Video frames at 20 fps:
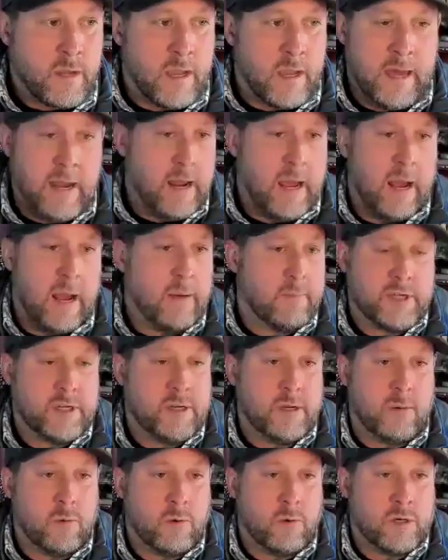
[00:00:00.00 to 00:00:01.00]
and
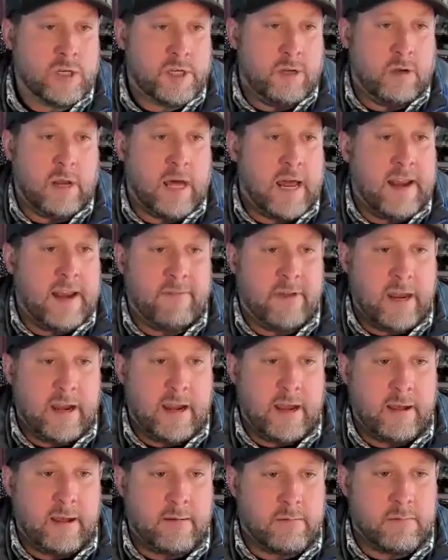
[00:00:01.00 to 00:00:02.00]
we're still not even
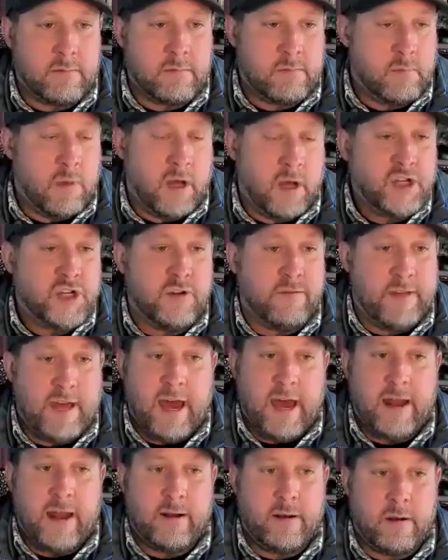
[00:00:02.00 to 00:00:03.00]
getting much of
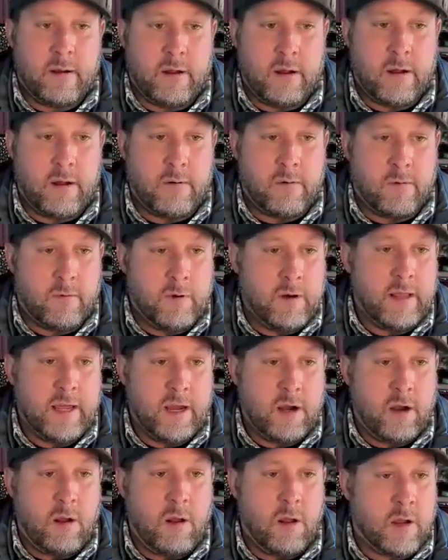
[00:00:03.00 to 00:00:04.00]
that
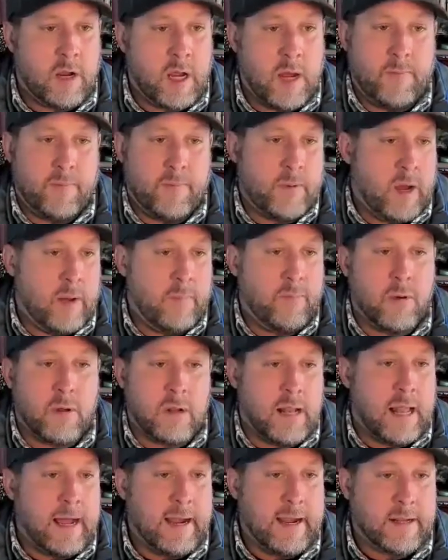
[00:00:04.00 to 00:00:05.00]
really at all. A couple
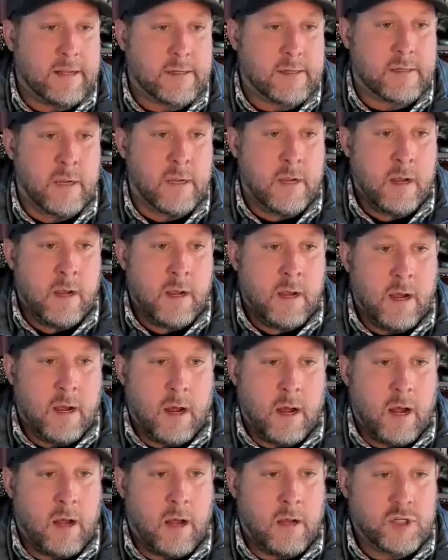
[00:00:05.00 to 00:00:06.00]
clients.
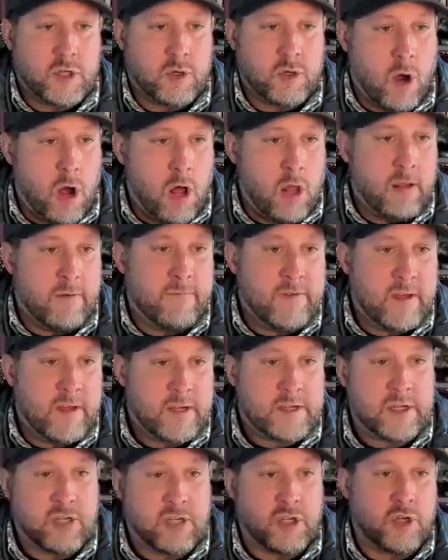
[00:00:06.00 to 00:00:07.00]
So all of
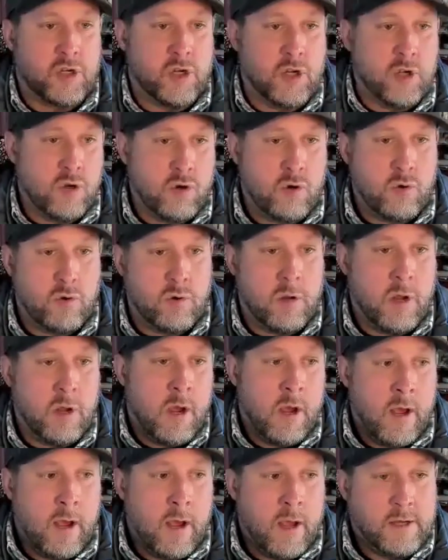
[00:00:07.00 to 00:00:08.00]
this is new
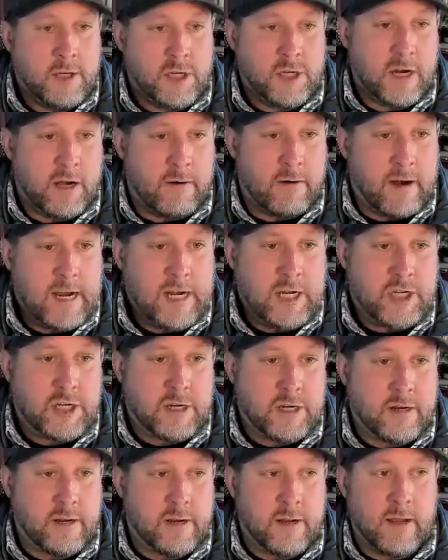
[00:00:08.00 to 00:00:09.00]

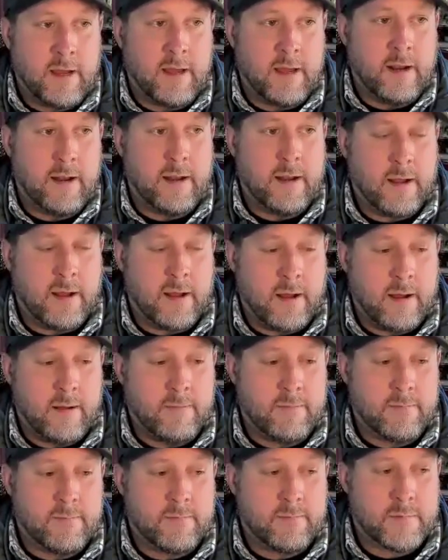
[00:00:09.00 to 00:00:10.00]
generation, and
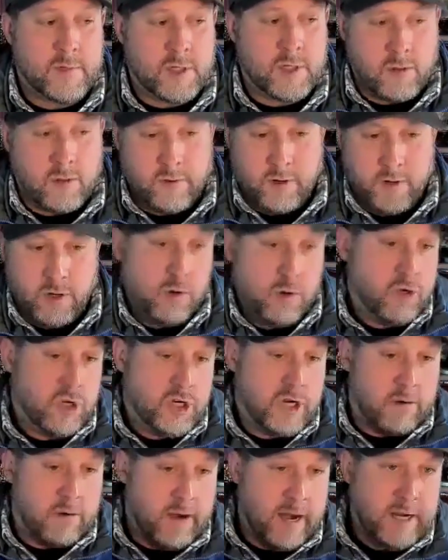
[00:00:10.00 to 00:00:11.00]
so the new
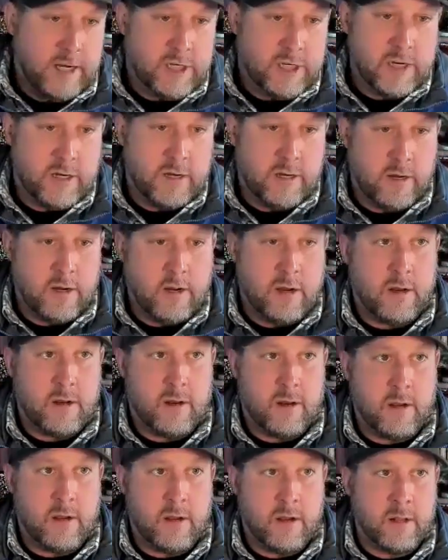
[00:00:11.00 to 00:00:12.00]
generation,
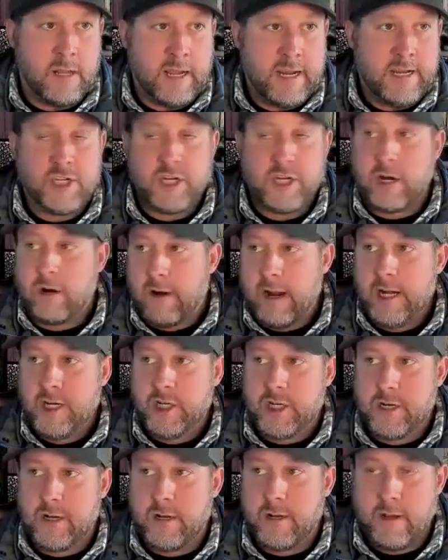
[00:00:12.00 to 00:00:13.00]
lead
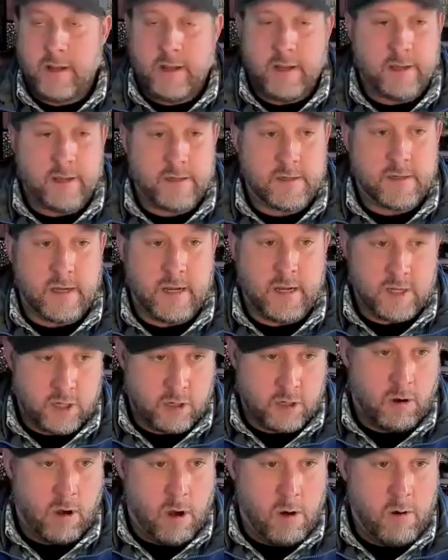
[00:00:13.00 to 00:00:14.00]
generation,
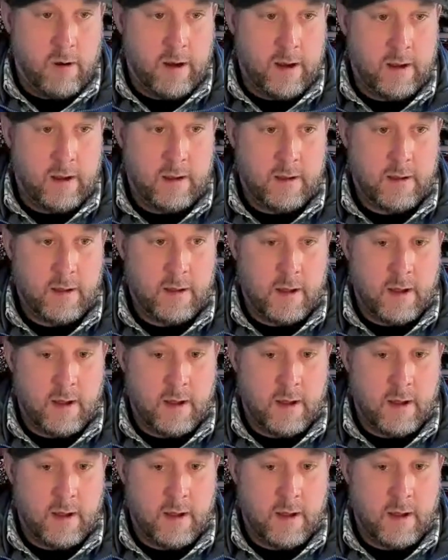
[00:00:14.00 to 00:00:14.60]
is growing